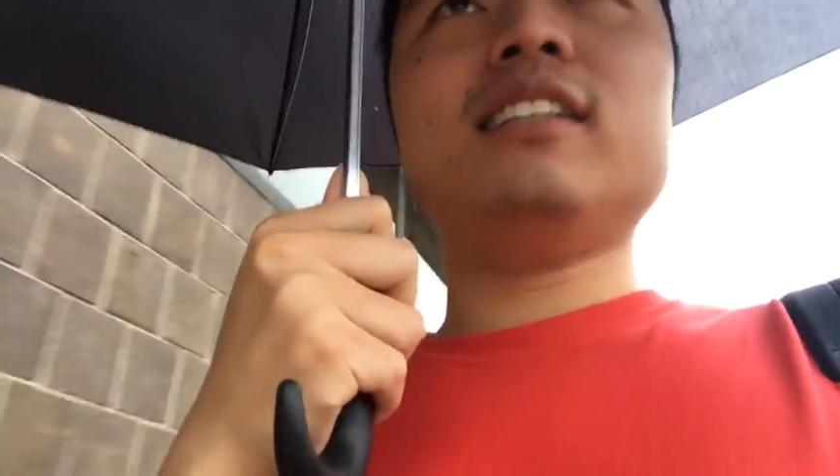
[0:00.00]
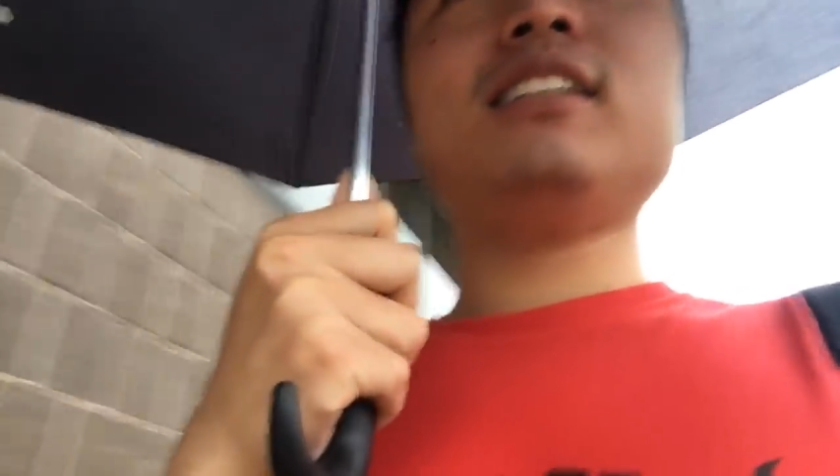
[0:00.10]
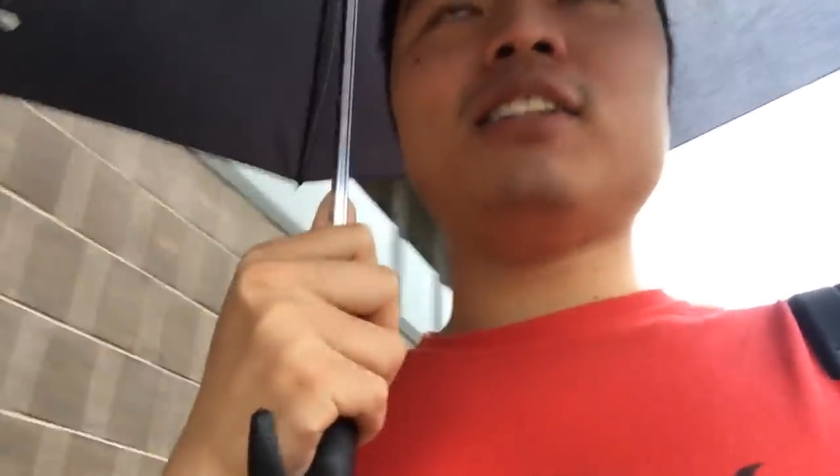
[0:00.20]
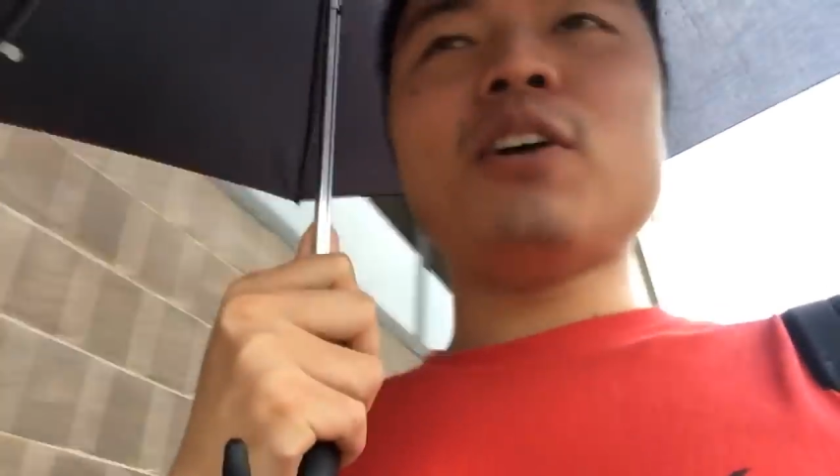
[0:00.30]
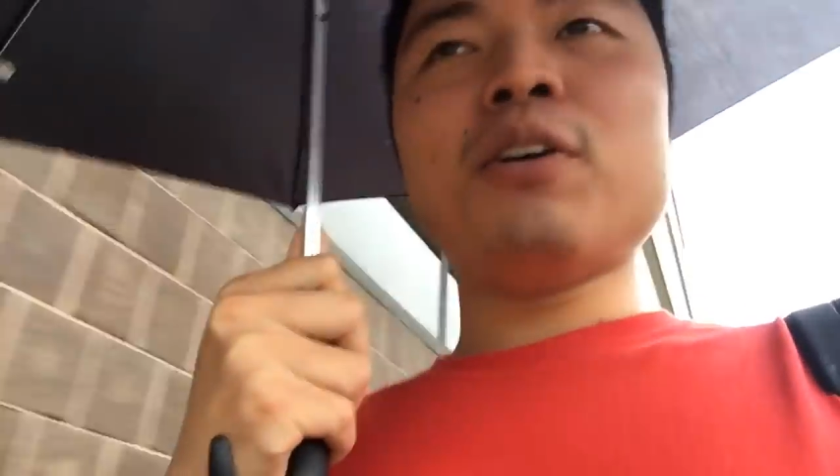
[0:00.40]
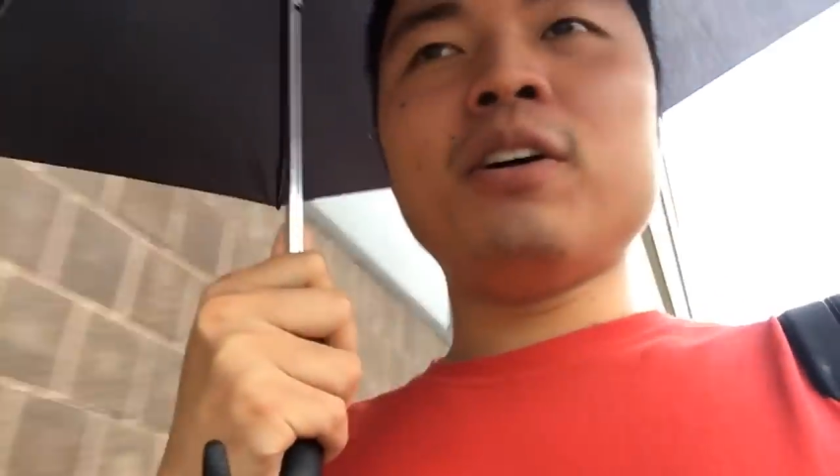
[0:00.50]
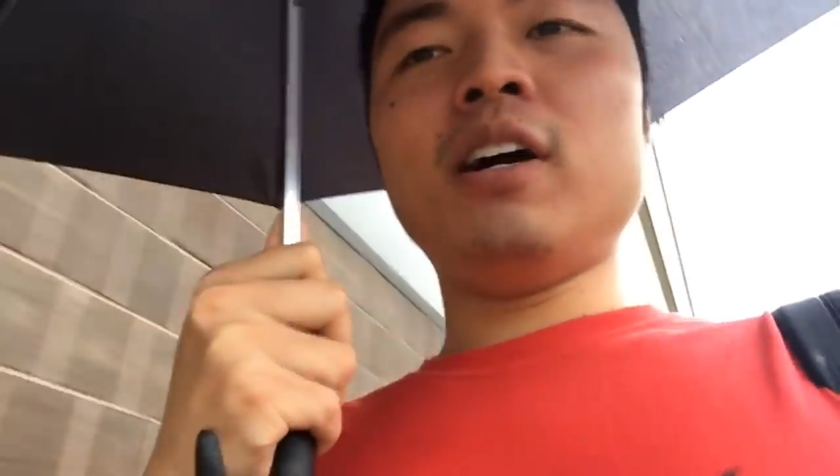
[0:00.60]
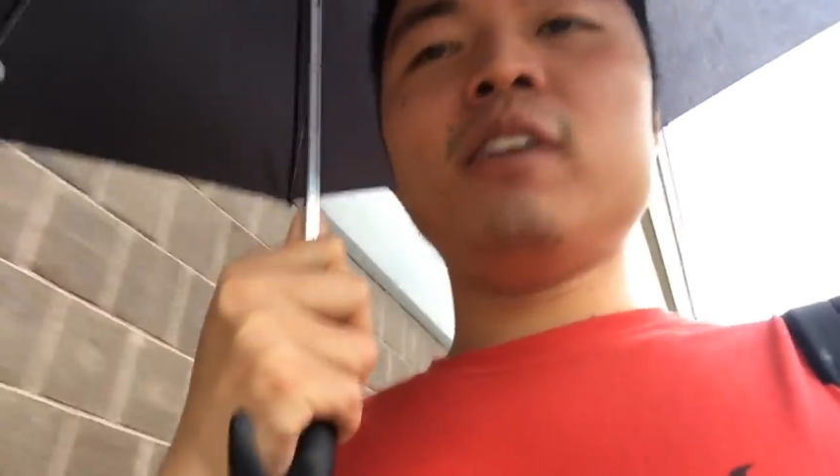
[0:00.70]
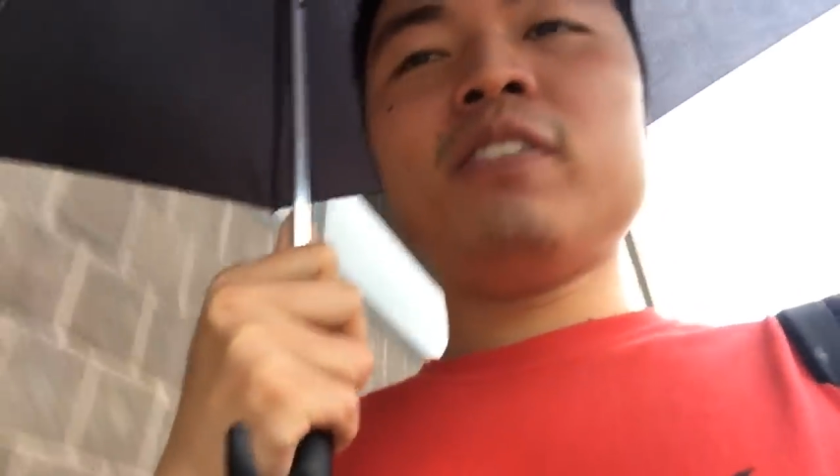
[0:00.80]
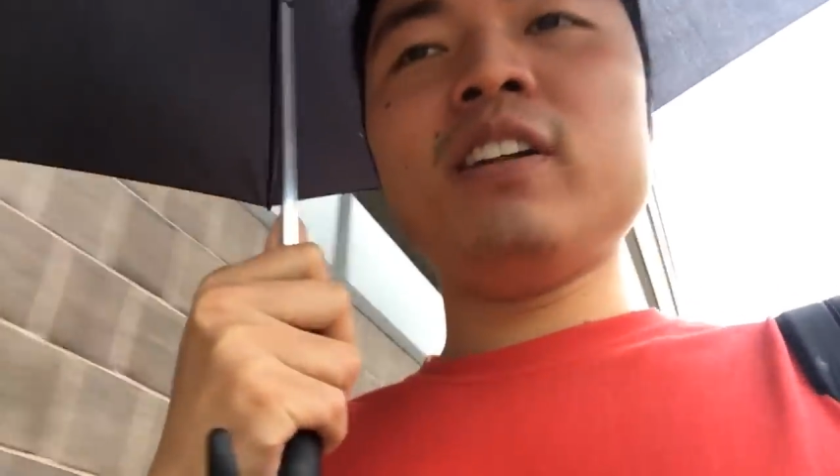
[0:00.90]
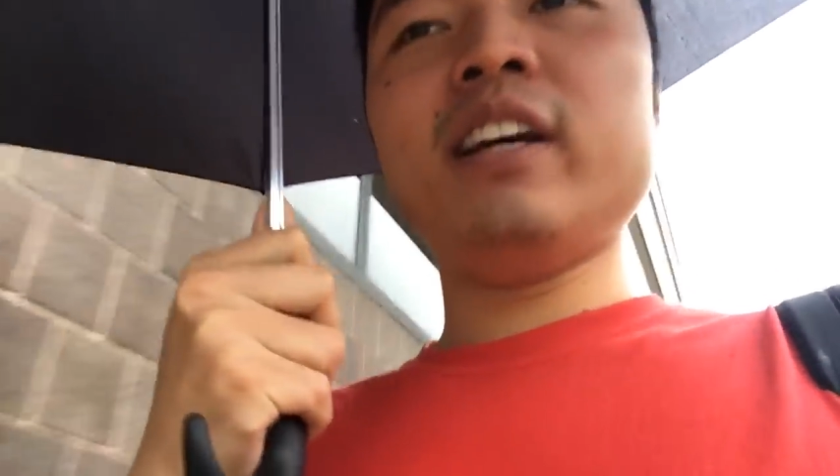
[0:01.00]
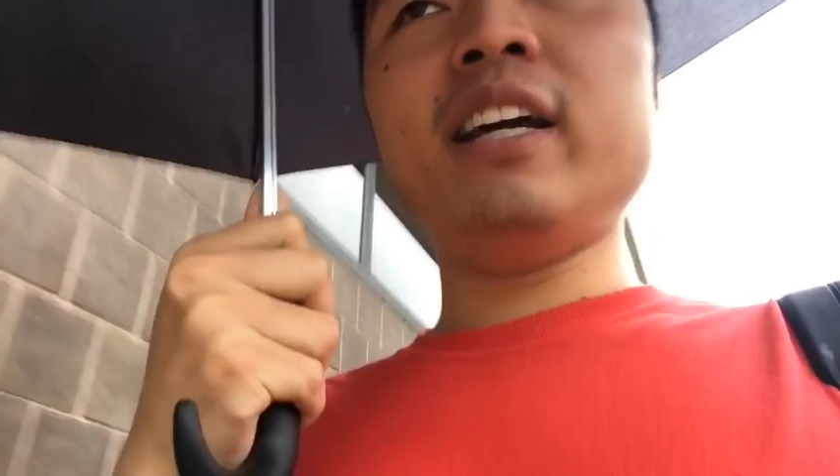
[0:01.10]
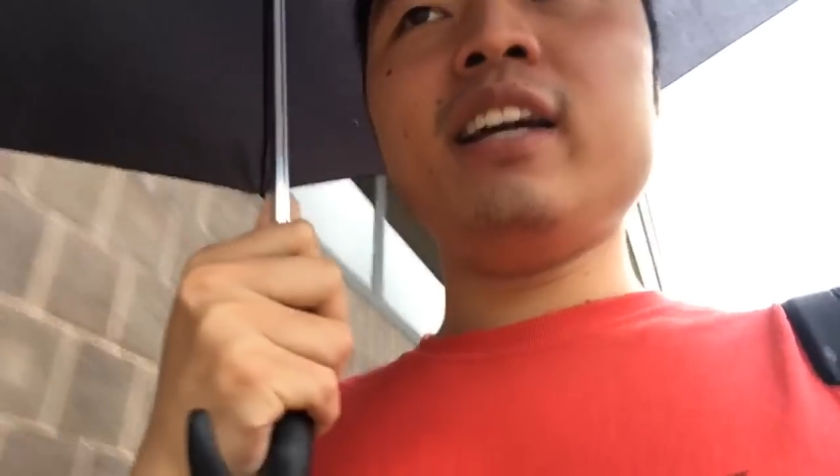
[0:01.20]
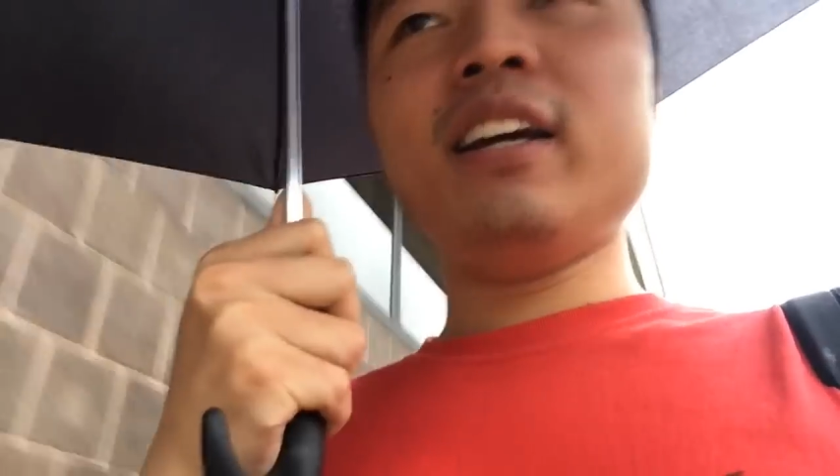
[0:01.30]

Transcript: So hopefully